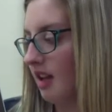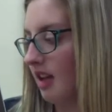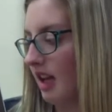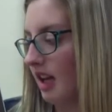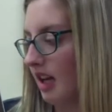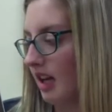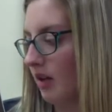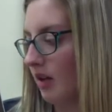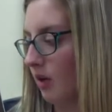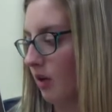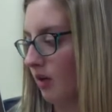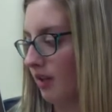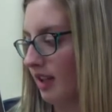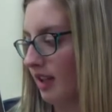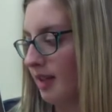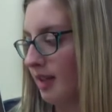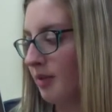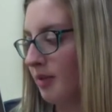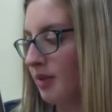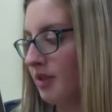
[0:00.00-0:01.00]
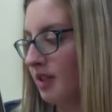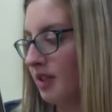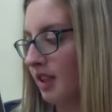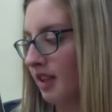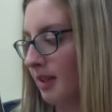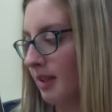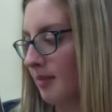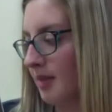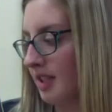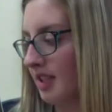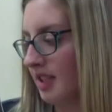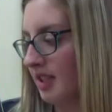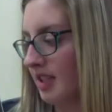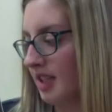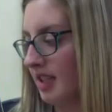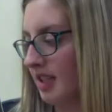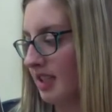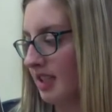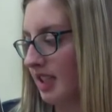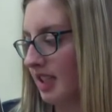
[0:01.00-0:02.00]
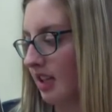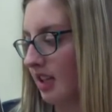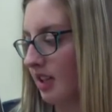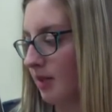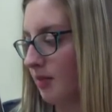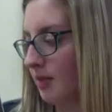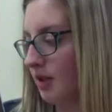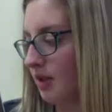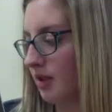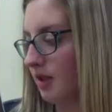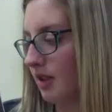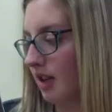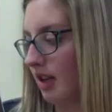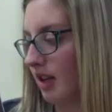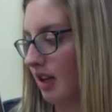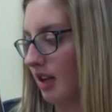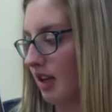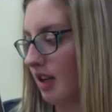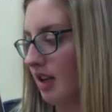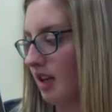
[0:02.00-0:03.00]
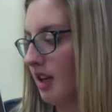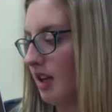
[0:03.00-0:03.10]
Ignore labels and limits, they seldom do good.